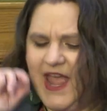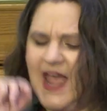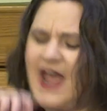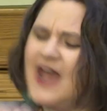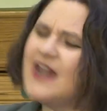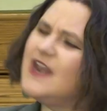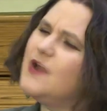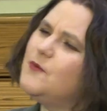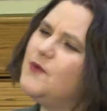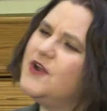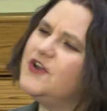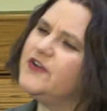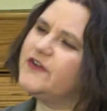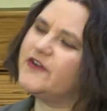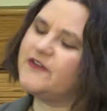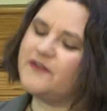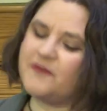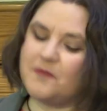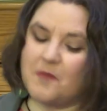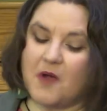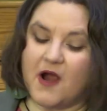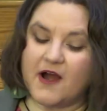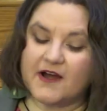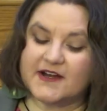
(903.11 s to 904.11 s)
And I wonder
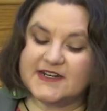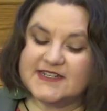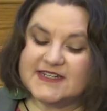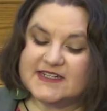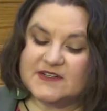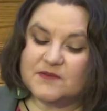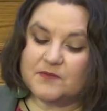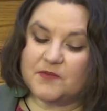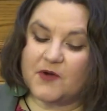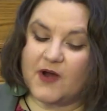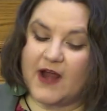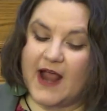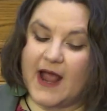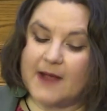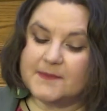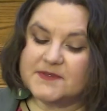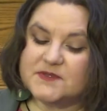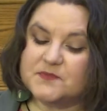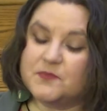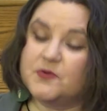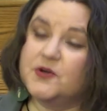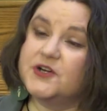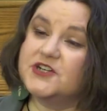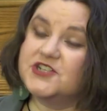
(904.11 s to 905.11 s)
if Mark didn't
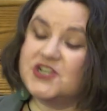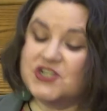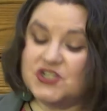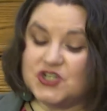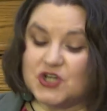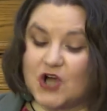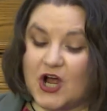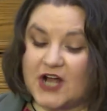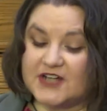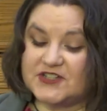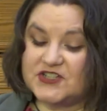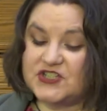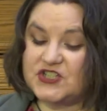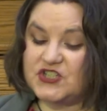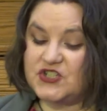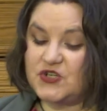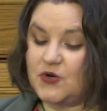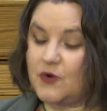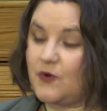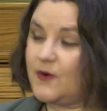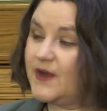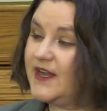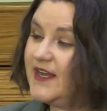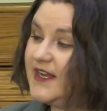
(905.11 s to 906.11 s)
perhaps put John's
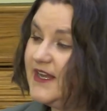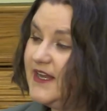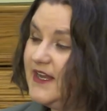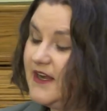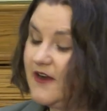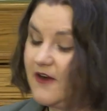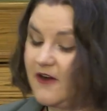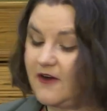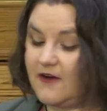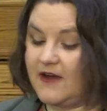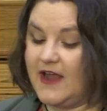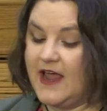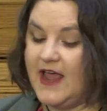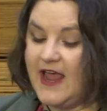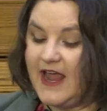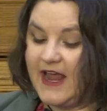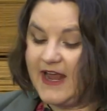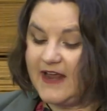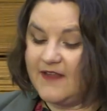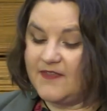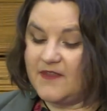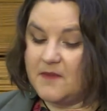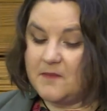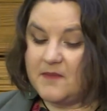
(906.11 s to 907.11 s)
story here
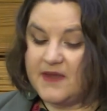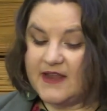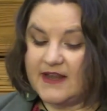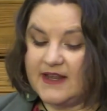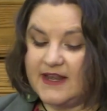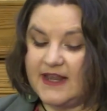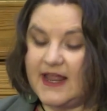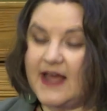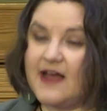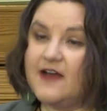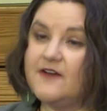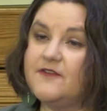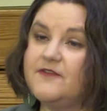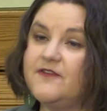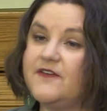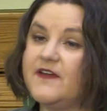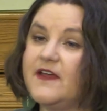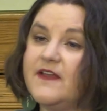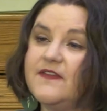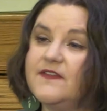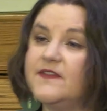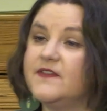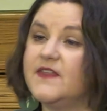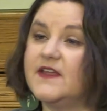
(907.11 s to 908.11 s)
in the middle of
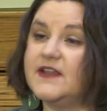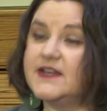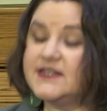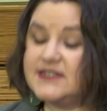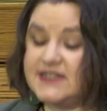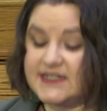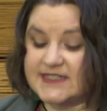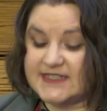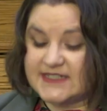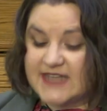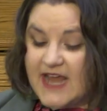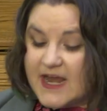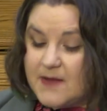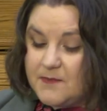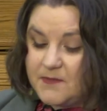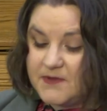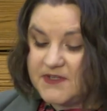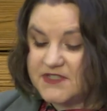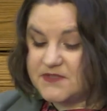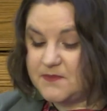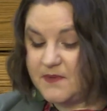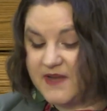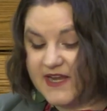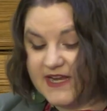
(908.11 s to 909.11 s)
the
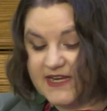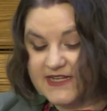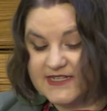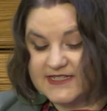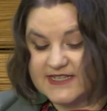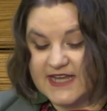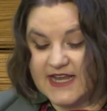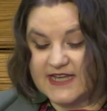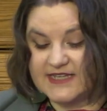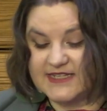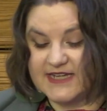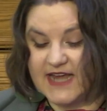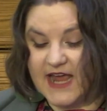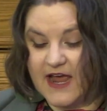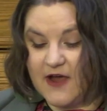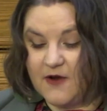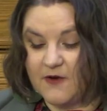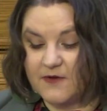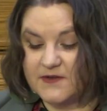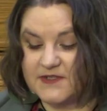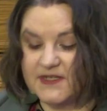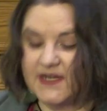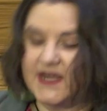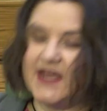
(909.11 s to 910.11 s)
disciples being sent
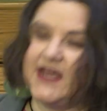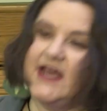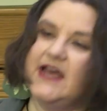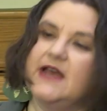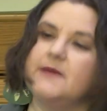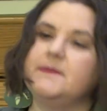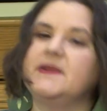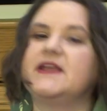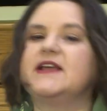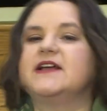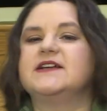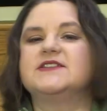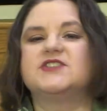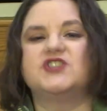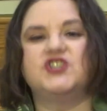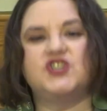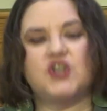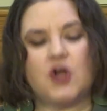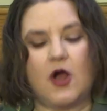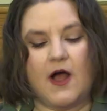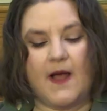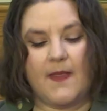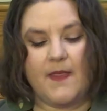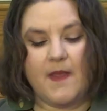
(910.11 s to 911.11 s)
out, because
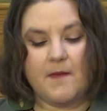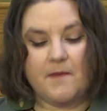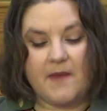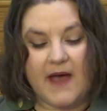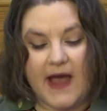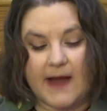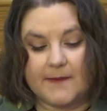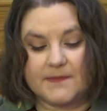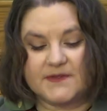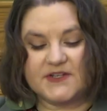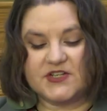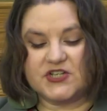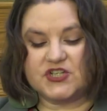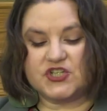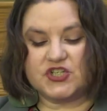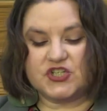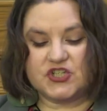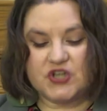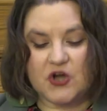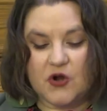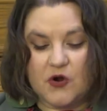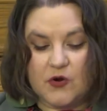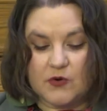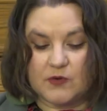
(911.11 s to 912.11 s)
John the Baptist
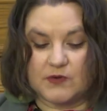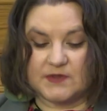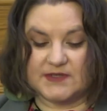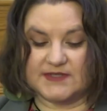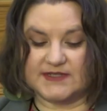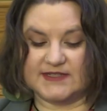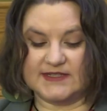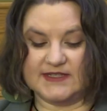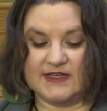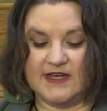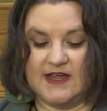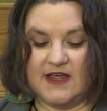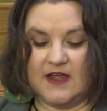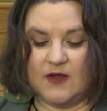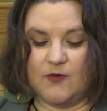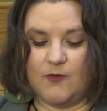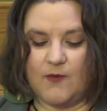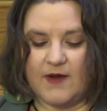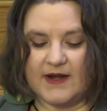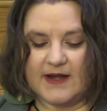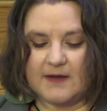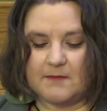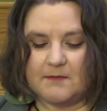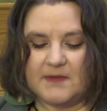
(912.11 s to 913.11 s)
shows
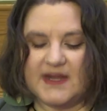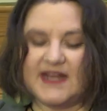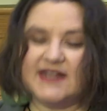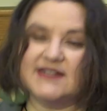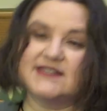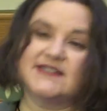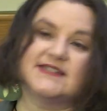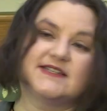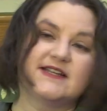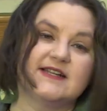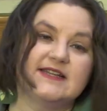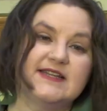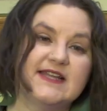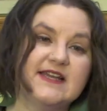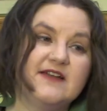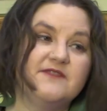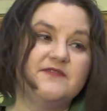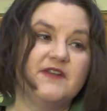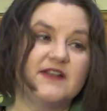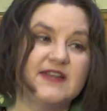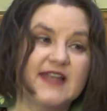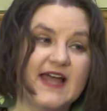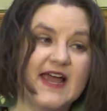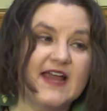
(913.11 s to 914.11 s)
what it means to
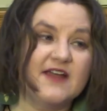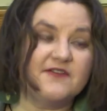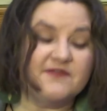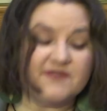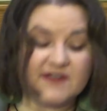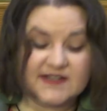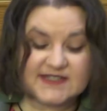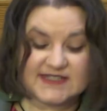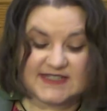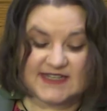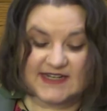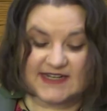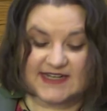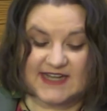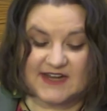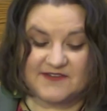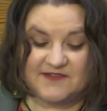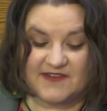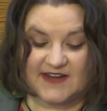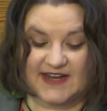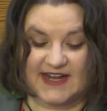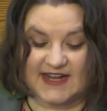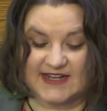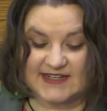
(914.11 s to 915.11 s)
live a life of
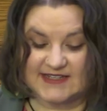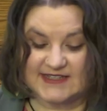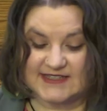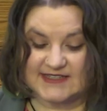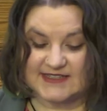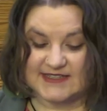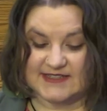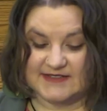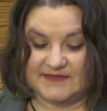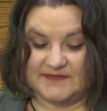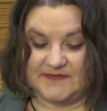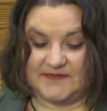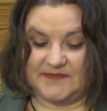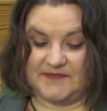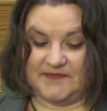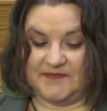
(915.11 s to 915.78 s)
significance.